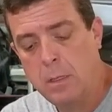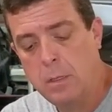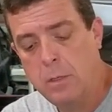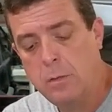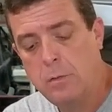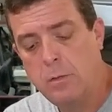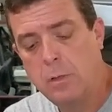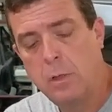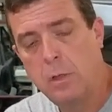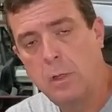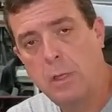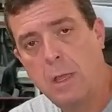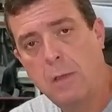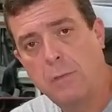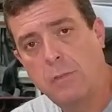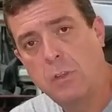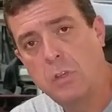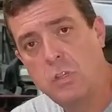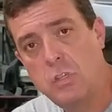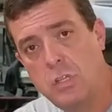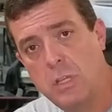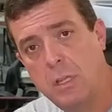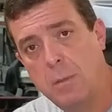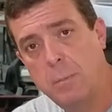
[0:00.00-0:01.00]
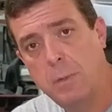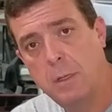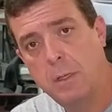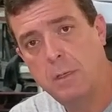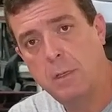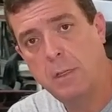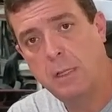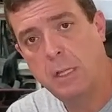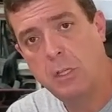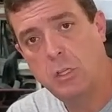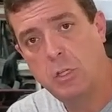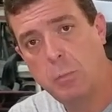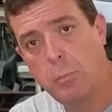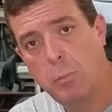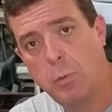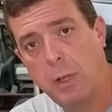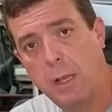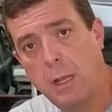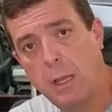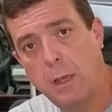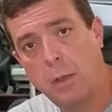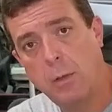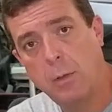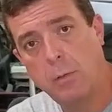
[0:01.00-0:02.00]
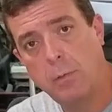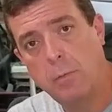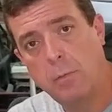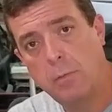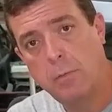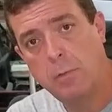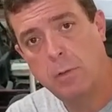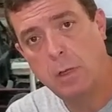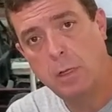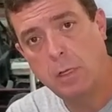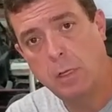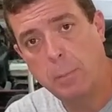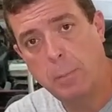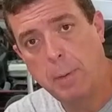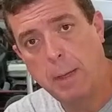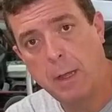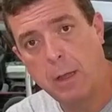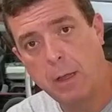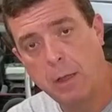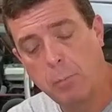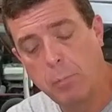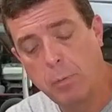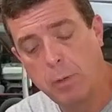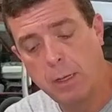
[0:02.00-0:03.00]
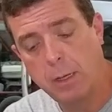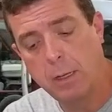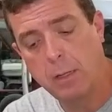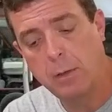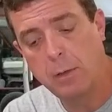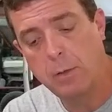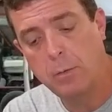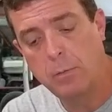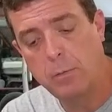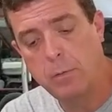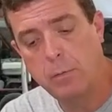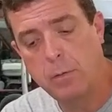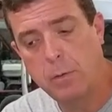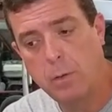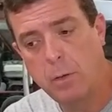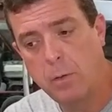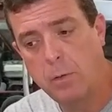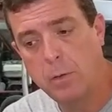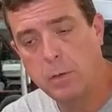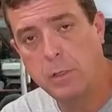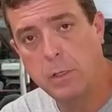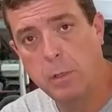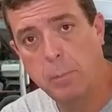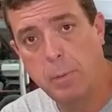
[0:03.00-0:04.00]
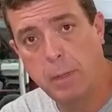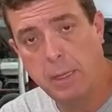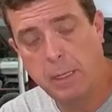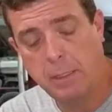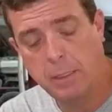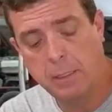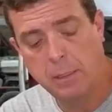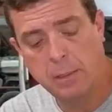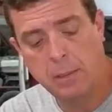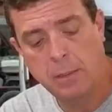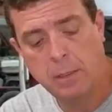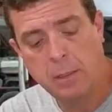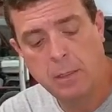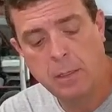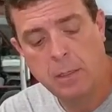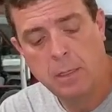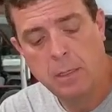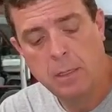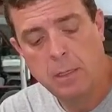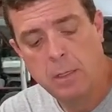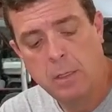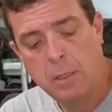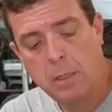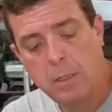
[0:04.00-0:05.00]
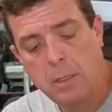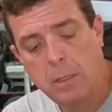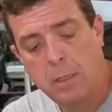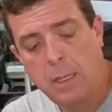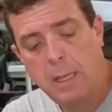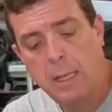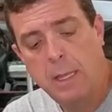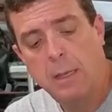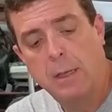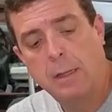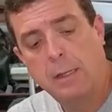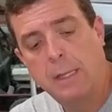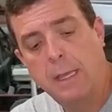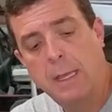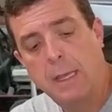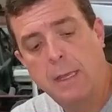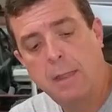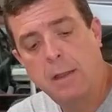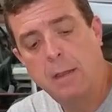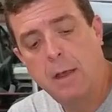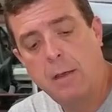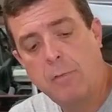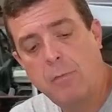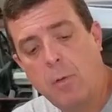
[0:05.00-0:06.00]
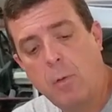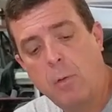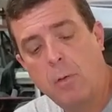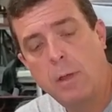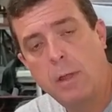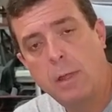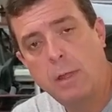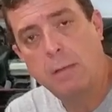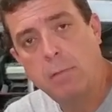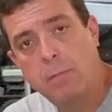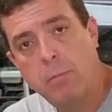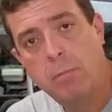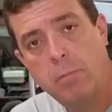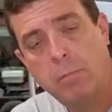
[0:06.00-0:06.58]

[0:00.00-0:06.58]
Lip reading: So you have to shim it to get your preload, or your bearing preload on your pinion. And again, I've already